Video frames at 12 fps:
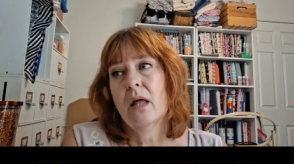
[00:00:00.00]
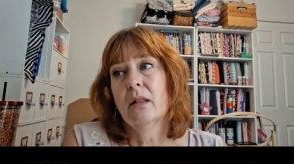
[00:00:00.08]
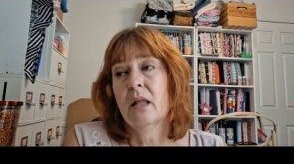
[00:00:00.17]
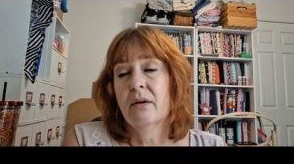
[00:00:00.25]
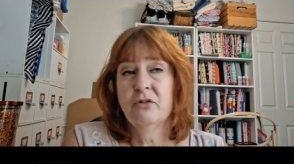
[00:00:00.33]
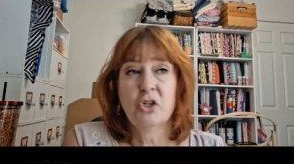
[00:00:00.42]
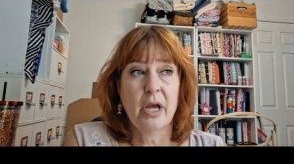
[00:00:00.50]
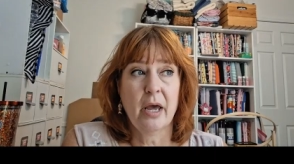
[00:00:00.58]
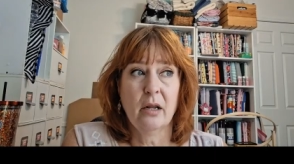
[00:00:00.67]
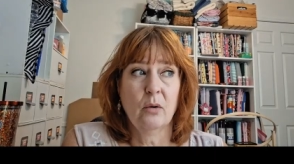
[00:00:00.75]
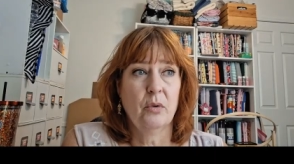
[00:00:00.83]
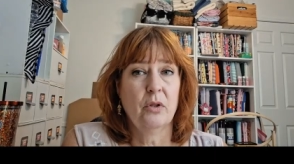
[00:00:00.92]
Love
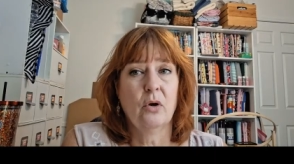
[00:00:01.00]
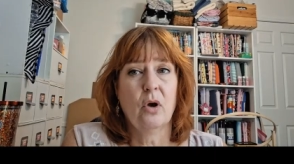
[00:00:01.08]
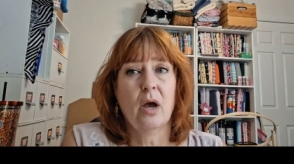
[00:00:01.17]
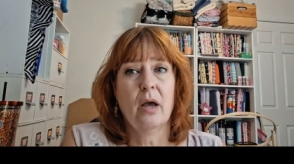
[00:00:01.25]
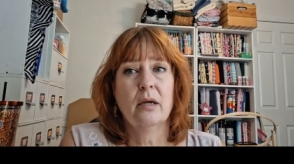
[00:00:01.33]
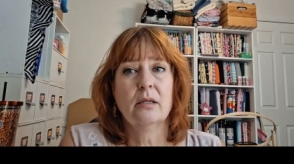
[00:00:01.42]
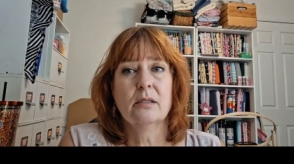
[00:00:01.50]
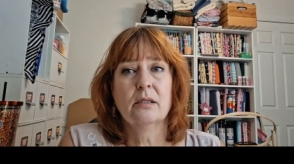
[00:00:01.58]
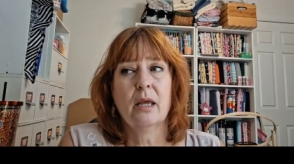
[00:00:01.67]
chatting with you guys,